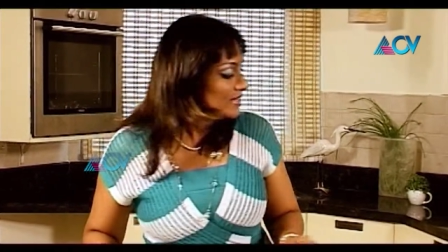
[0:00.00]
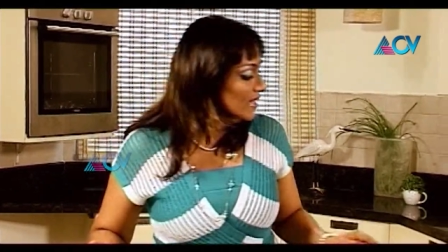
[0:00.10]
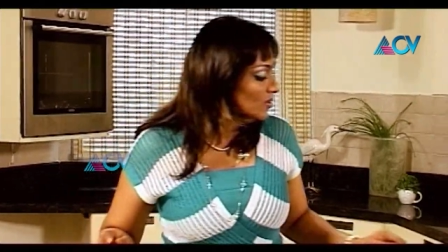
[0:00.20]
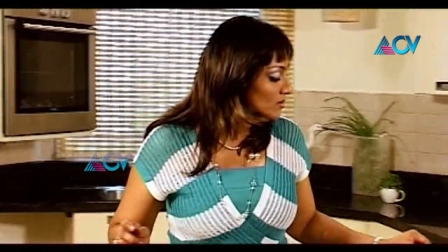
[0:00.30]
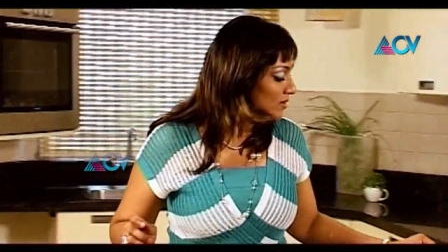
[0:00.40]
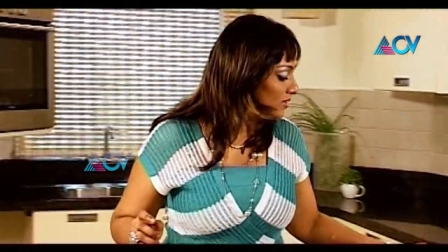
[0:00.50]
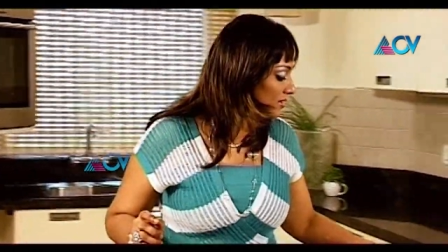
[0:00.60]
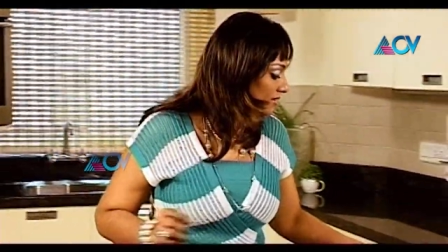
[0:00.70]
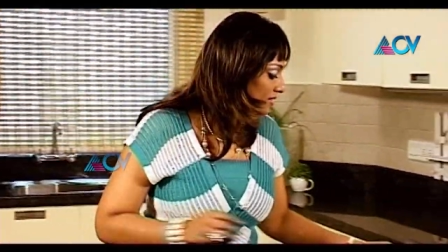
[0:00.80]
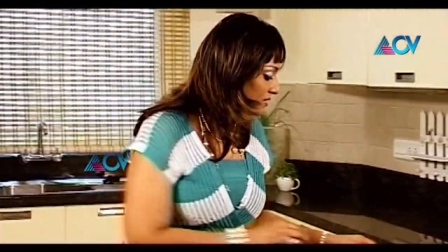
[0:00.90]
Now
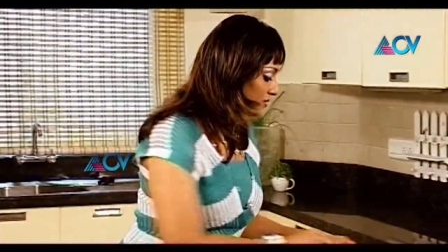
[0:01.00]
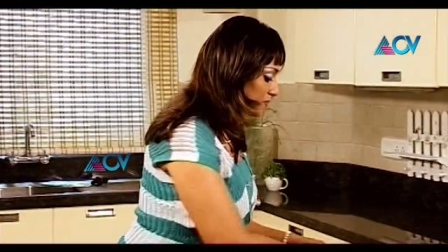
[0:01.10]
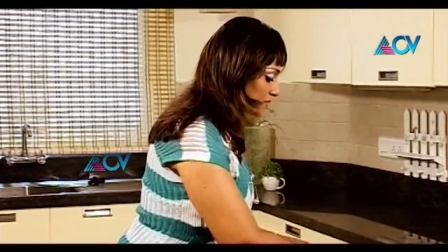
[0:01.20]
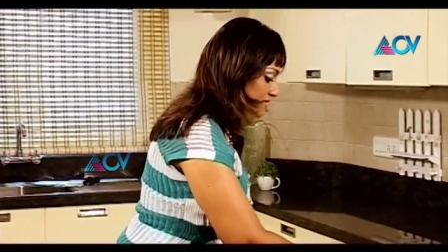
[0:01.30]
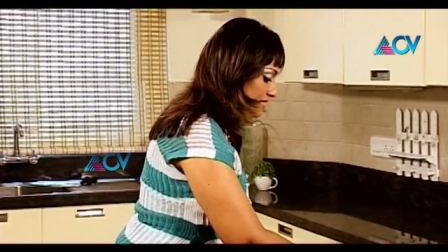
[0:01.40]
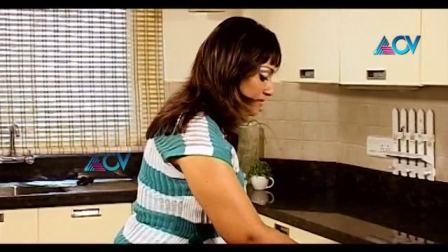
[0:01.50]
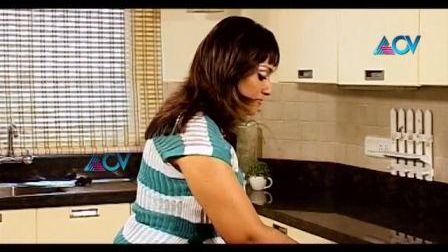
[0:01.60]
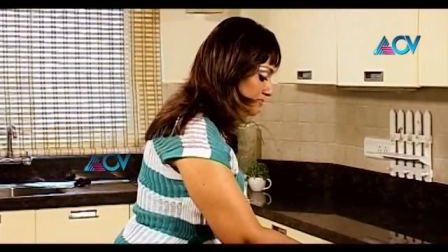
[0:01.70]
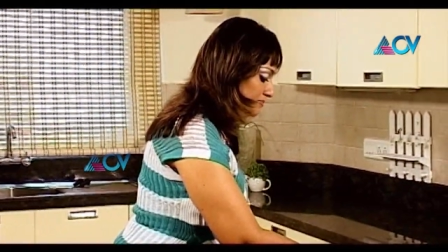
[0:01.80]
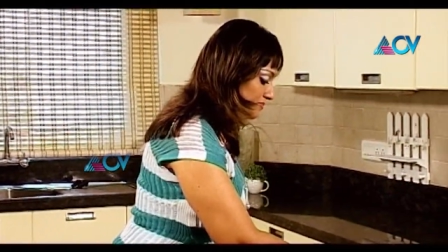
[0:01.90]
we'll put
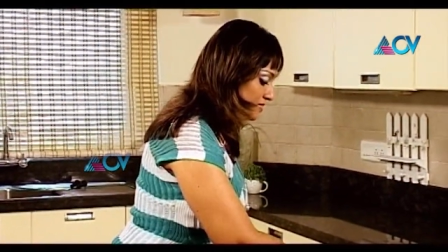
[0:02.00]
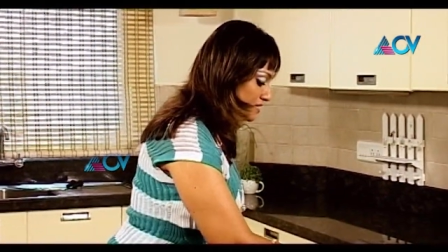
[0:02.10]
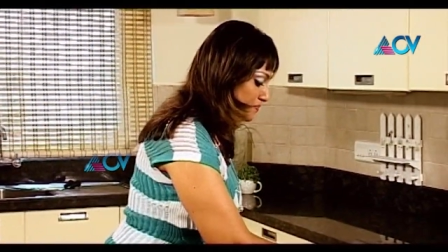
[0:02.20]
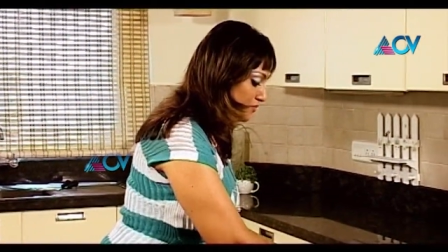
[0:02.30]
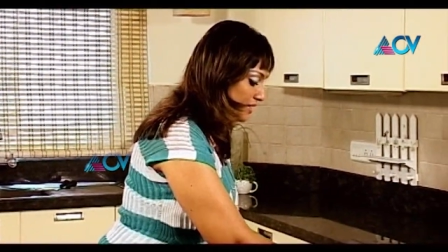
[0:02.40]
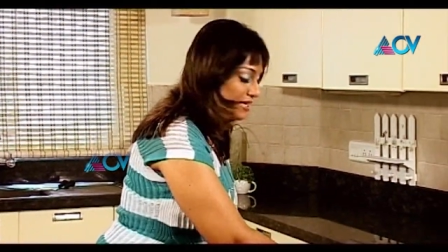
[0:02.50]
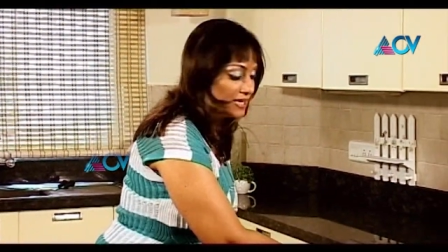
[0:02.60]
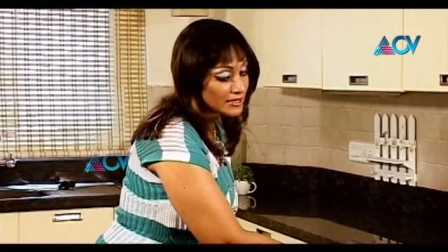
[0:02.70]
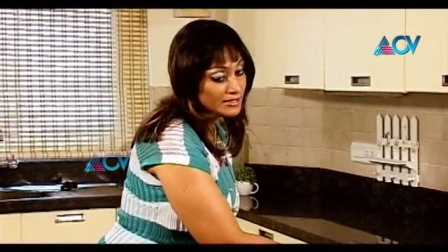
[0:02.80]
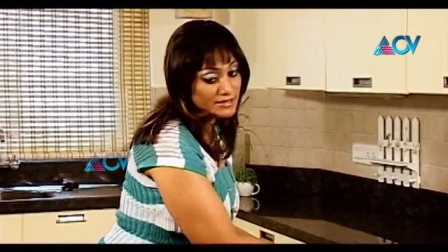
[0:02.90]
some spring
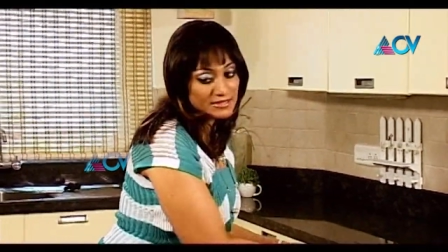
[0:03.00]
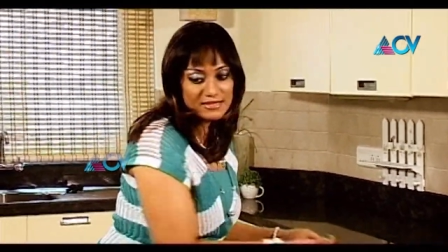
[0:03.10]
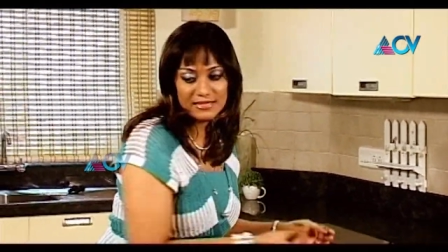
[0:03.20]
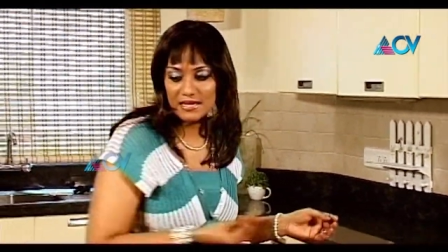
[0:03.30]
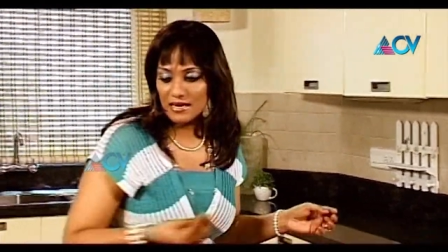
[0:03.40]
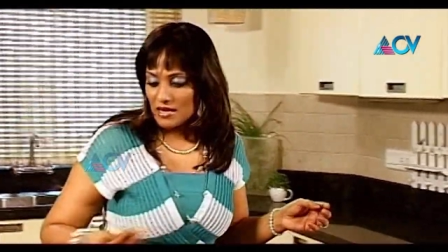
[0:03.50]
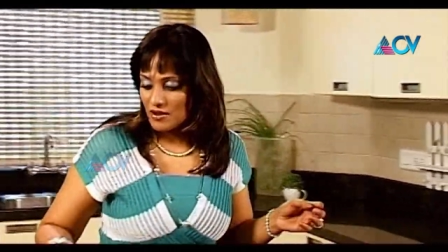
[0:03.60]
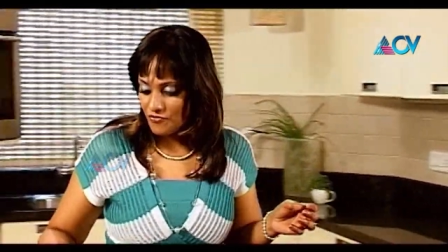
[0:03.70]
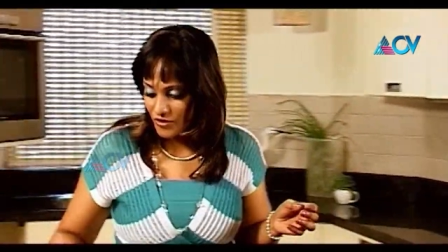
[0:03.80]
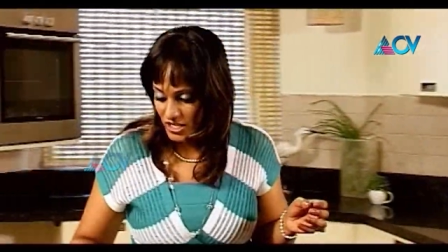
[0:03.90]
onions
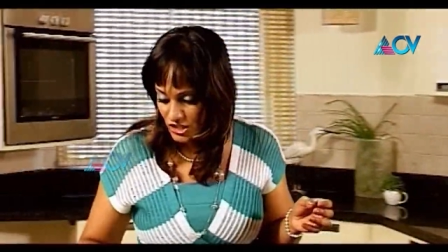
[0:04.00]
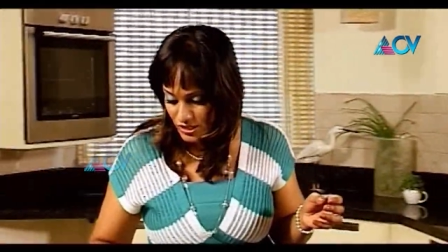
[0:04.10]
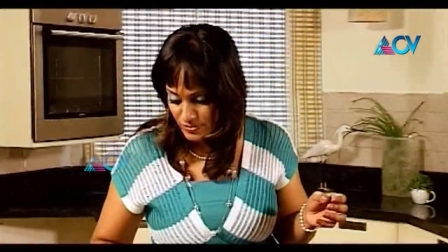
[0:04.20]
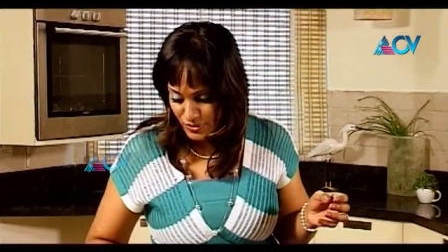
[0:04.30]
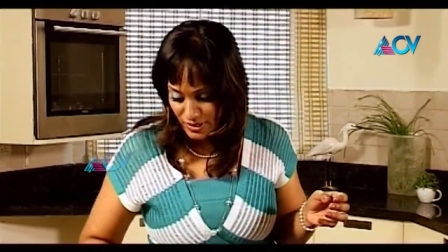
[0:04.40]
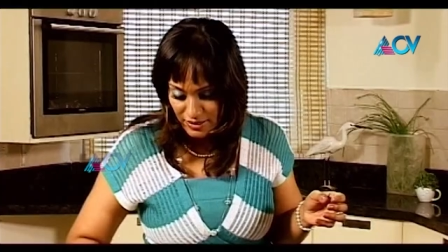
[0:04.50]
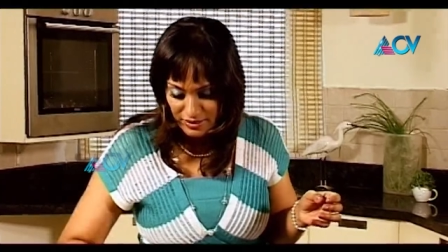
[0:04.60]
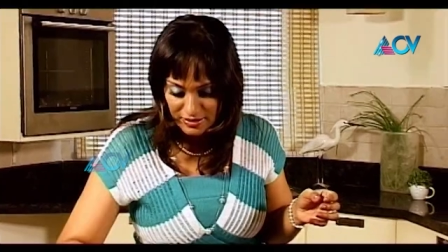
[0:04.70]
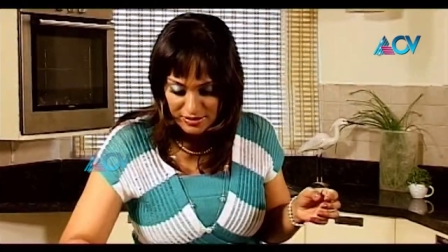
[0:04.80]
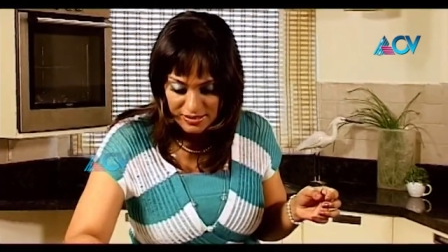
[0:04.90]
fresh spring
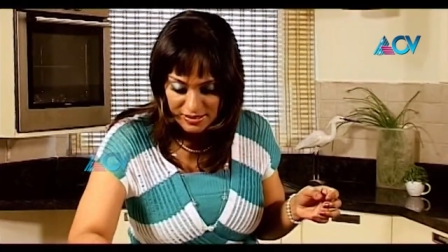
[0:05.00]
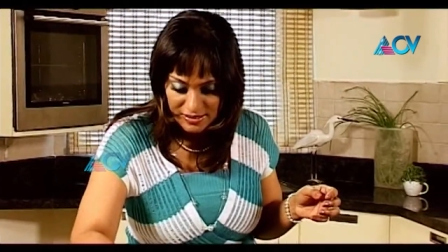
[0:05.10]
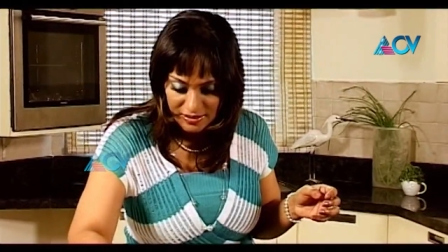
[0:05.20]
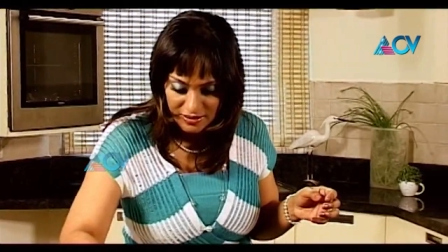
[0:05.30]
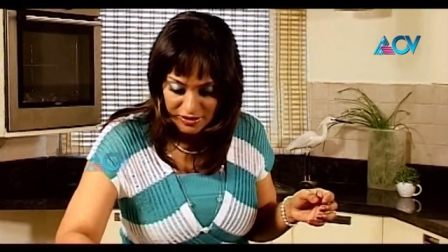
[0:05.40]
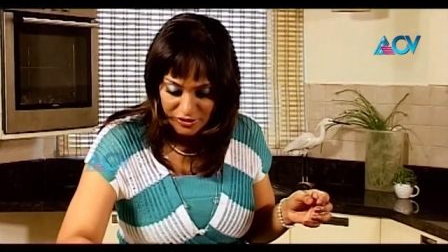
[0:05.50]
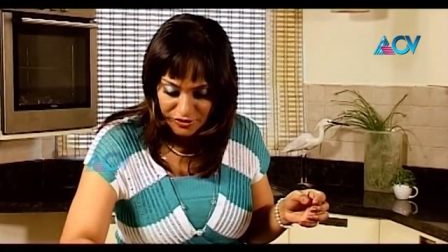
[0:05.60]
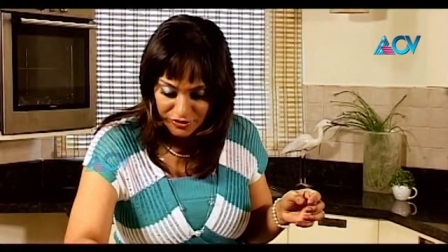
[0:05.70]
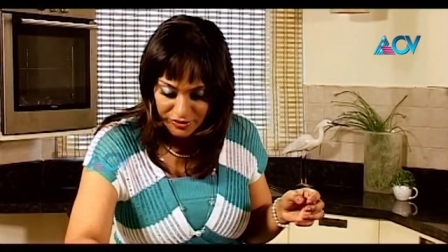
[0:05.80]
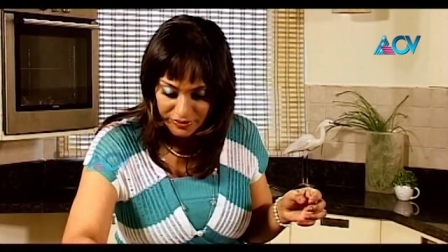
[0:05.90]
onions
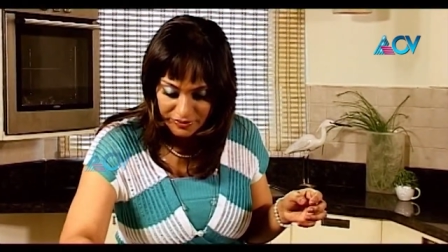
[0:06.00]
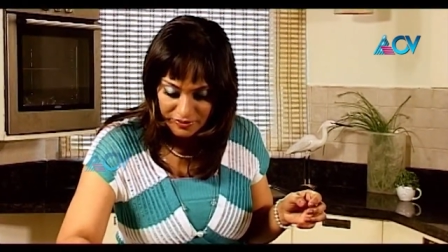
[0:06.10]
here